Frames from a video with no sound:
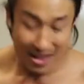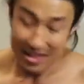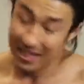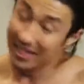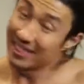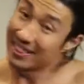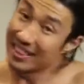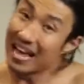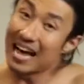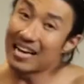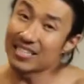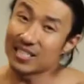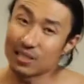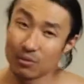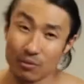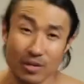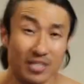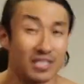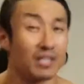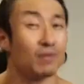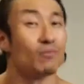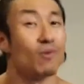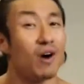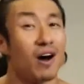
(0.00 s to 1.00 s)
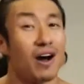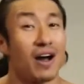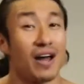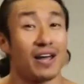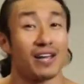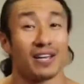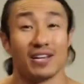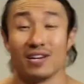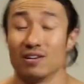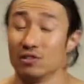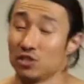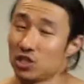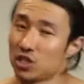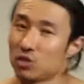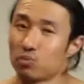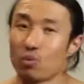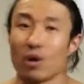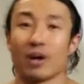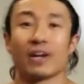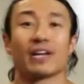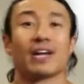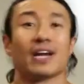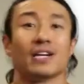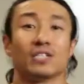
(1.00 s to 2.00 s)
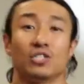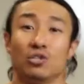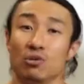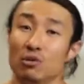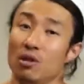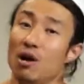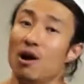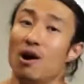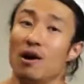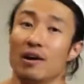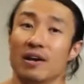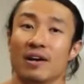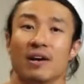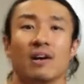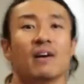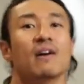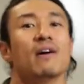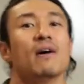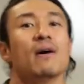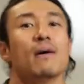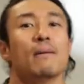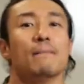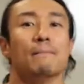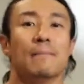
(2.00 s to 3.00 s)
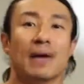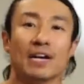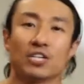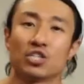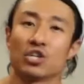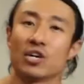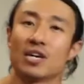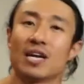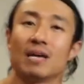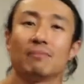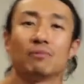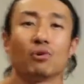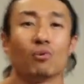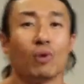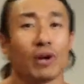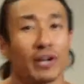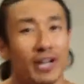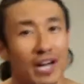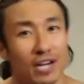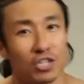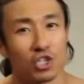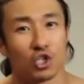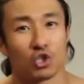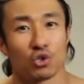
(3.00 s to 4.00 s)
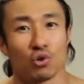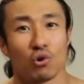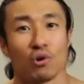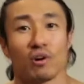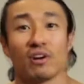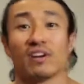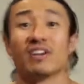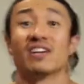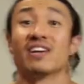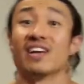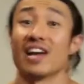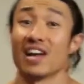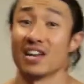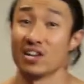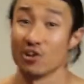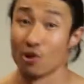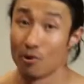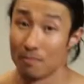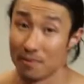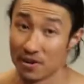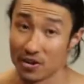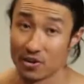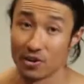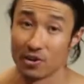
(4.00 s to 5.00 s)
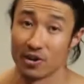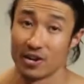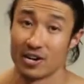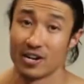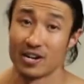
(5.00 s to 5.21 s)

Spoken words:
That's the reason why, just working out too long. Make sure you keep the workout short and you'll be good.